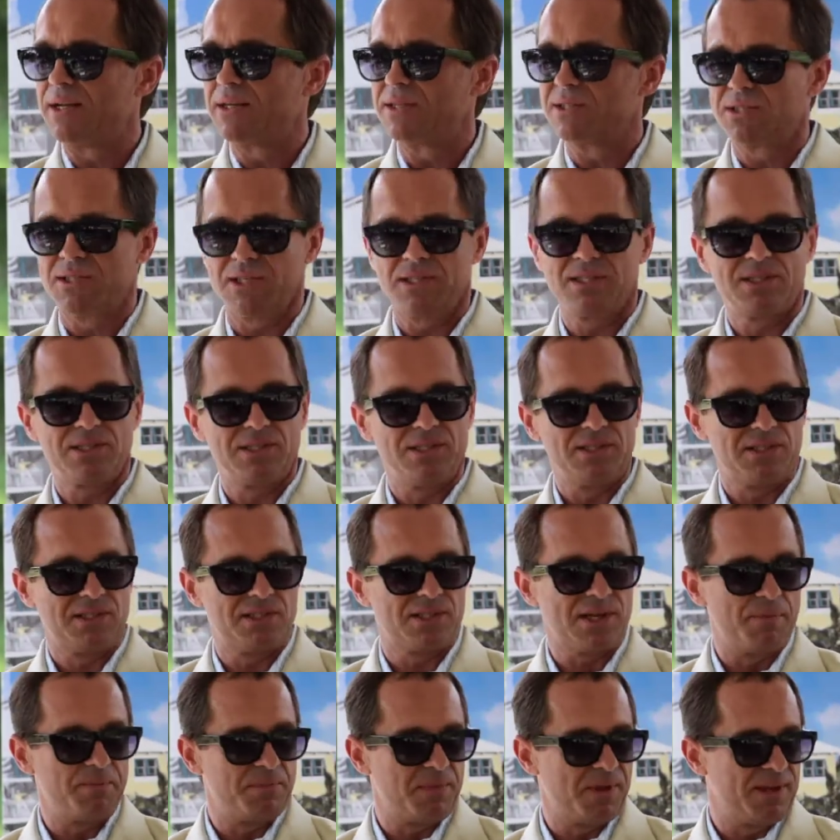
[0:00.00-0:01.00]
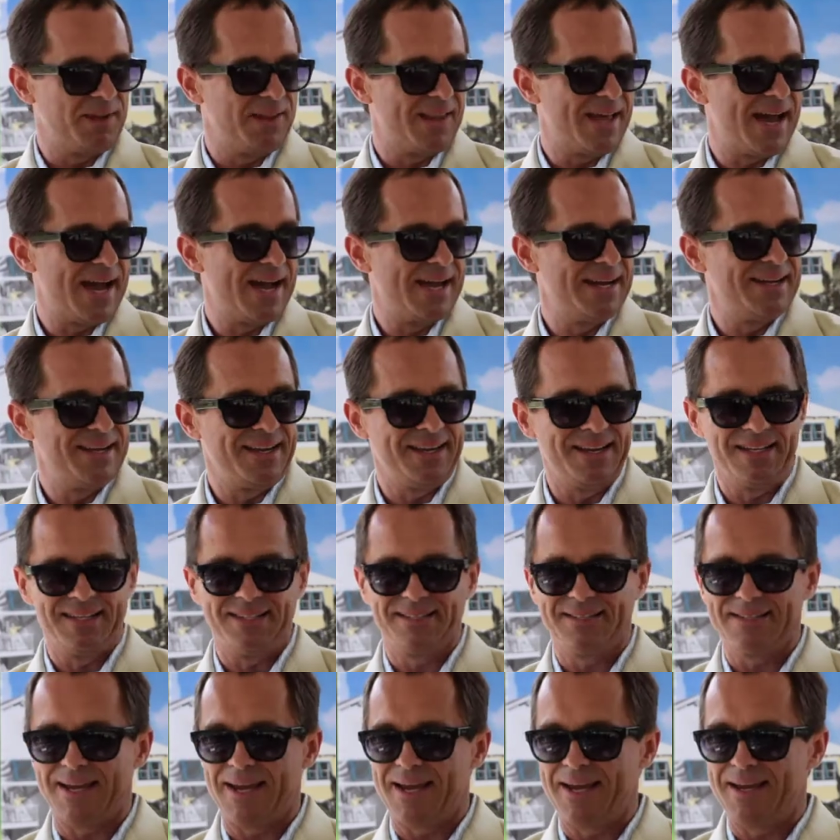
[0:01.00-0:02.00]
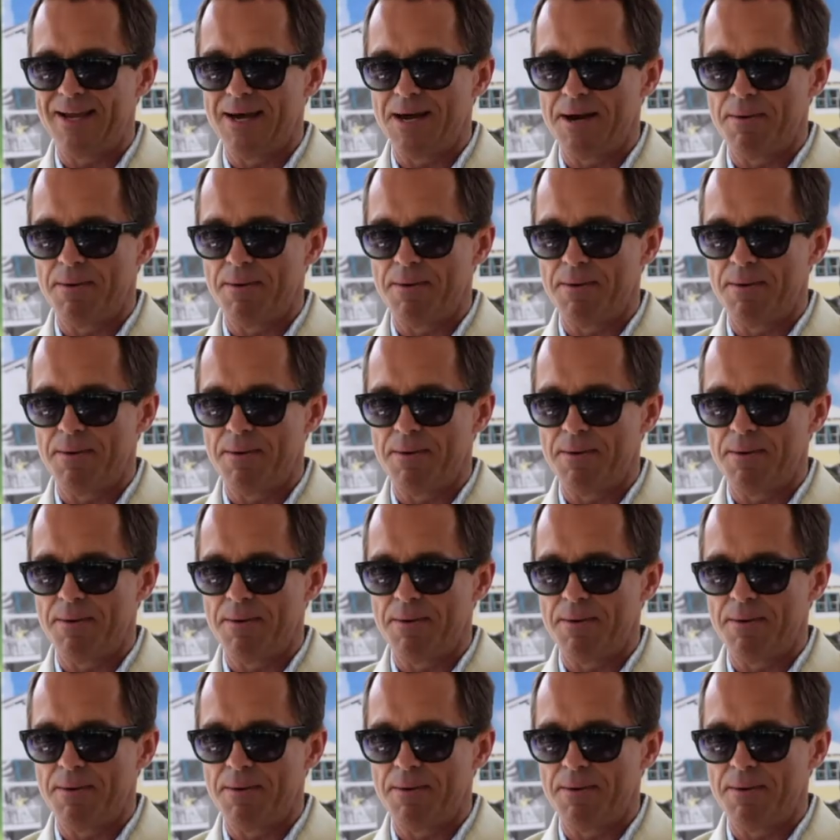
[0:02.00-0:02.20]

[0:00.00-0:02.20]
because this is something that is a